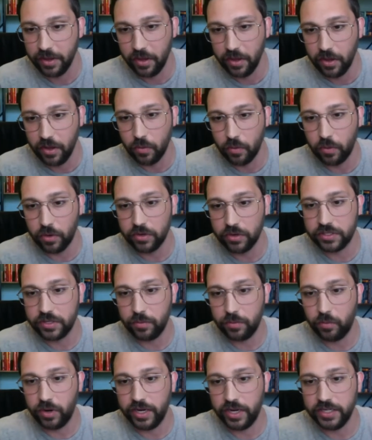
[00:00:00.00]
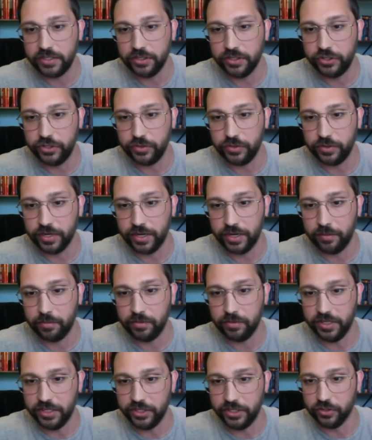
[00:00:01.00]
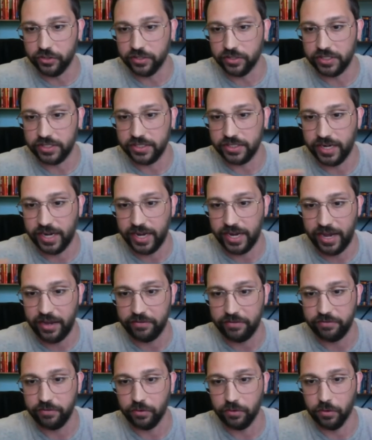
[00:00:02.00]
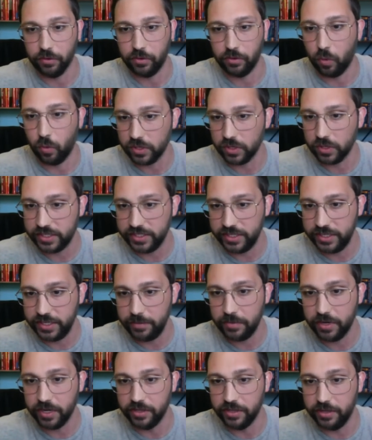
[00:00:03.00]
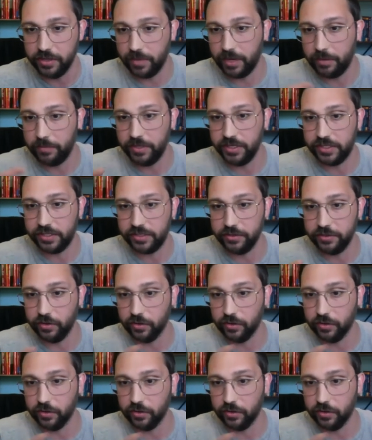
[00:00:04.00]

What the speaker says: what are some ways that you can help lead your staff or core team, and then maybe your